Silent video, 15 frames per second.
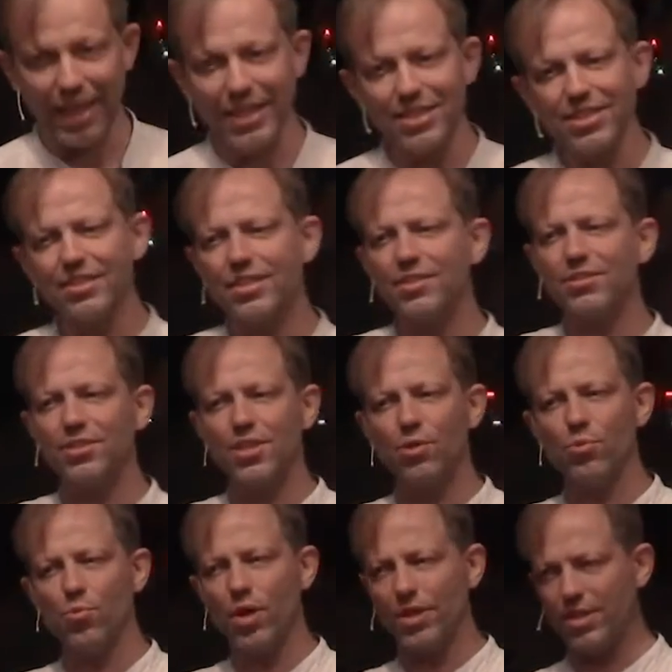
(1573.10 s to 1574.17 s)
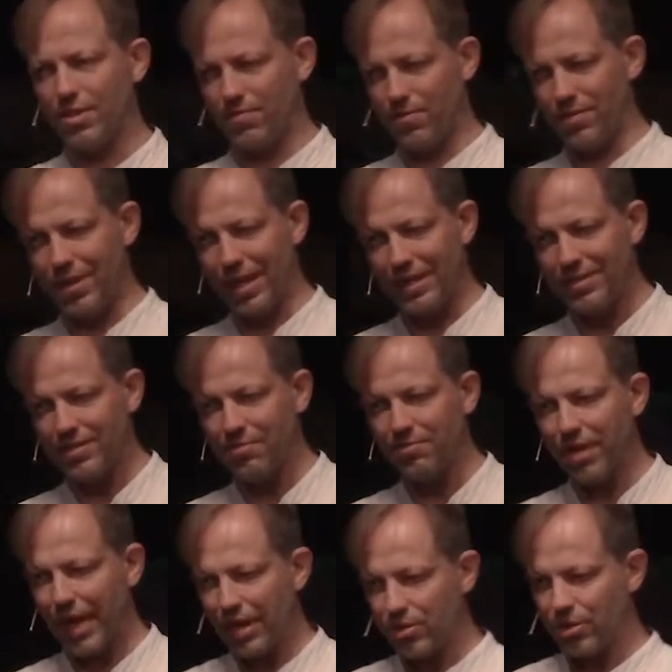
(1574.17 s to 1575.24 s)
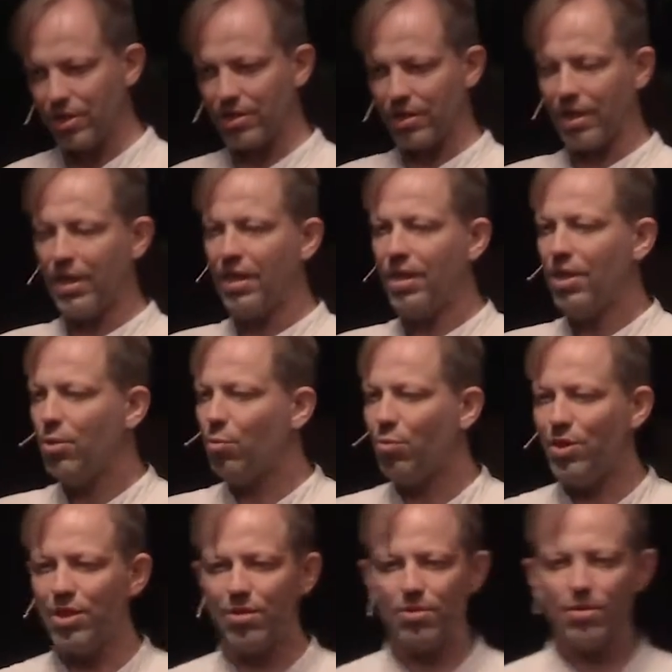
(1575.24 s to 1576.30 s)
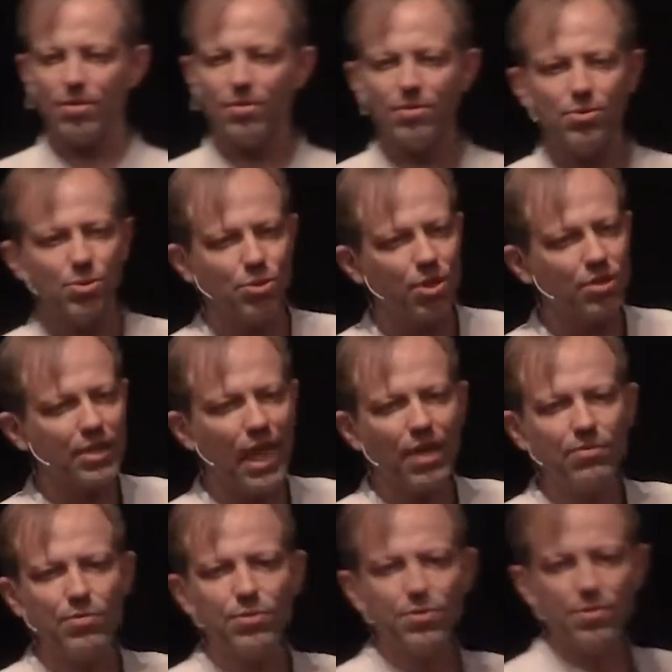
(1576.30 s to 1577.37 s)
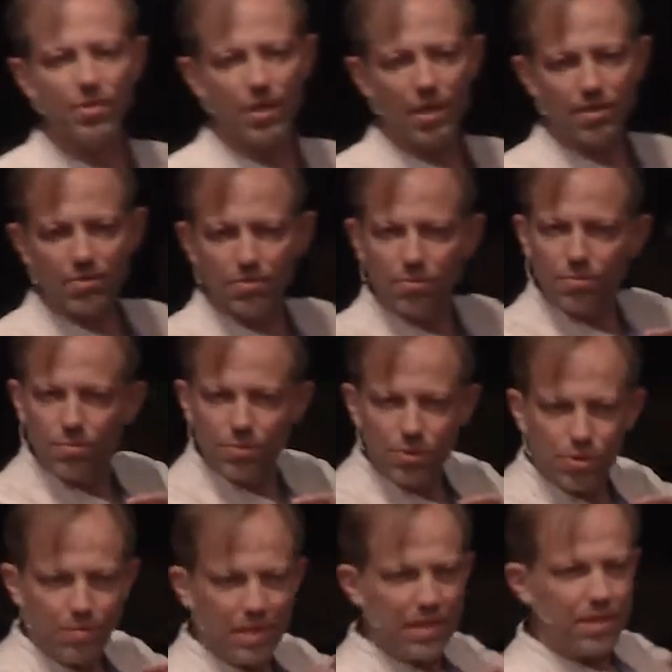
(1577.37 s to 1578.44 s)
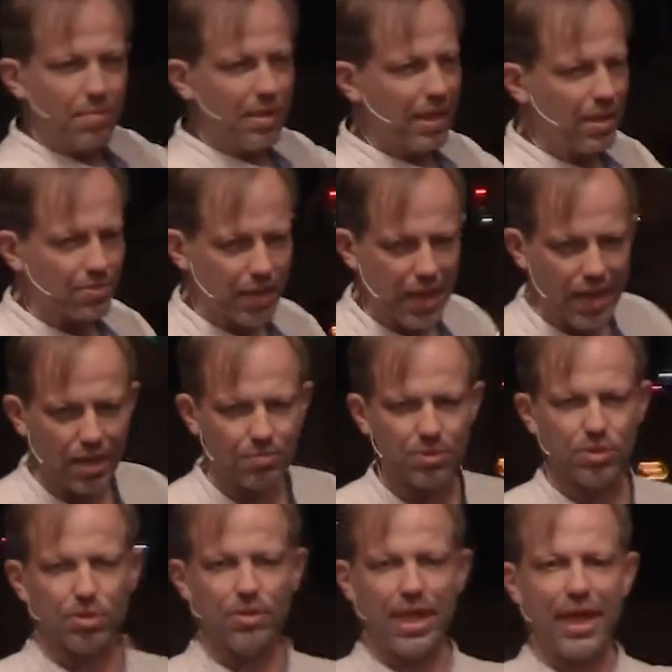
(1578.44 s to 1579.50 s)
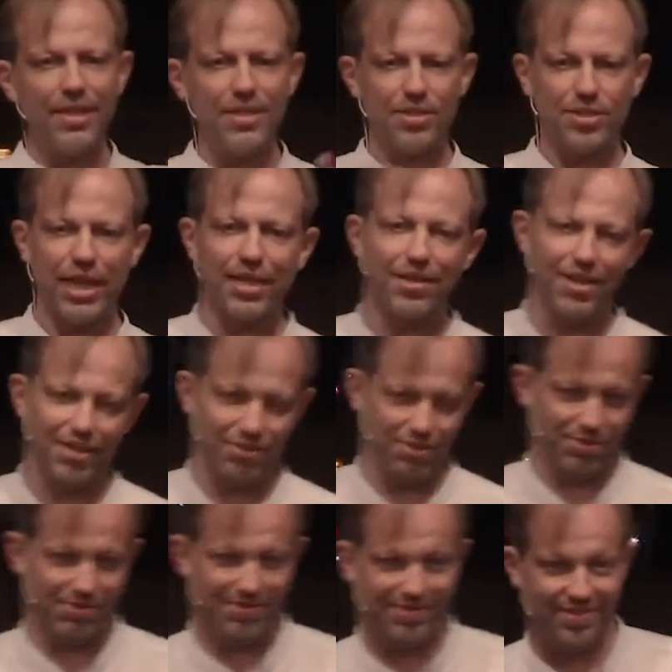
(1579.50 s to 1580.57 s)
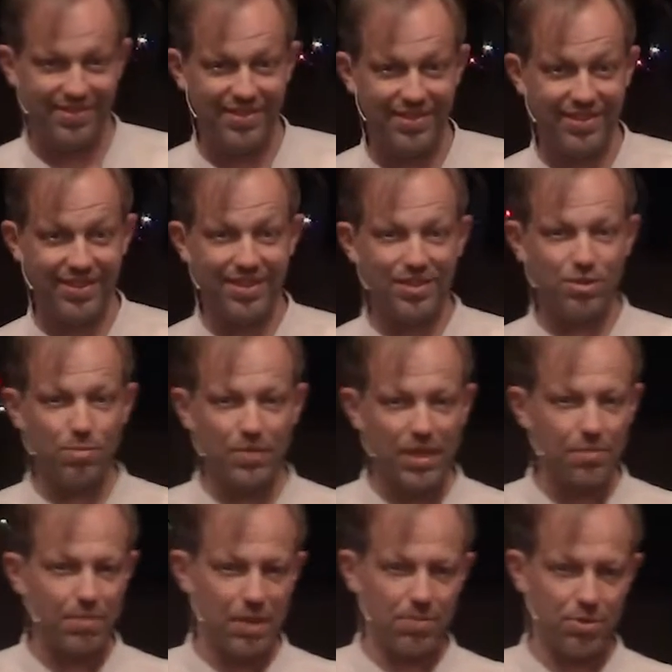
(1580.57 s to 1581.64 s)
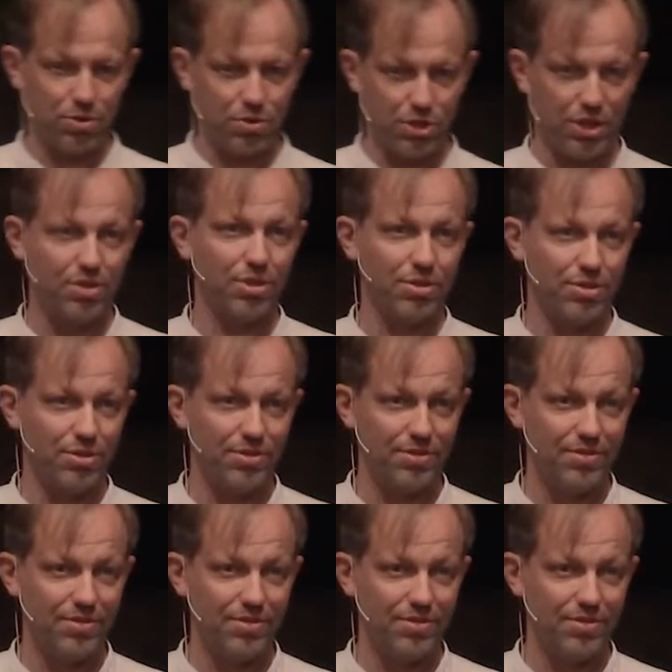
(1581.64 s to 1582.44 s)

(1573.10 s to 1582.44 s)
Isn't it so wonderful and relaxing? We do not have to be the Billy Grahams or the Andy Stanleys to bring people to Jesus.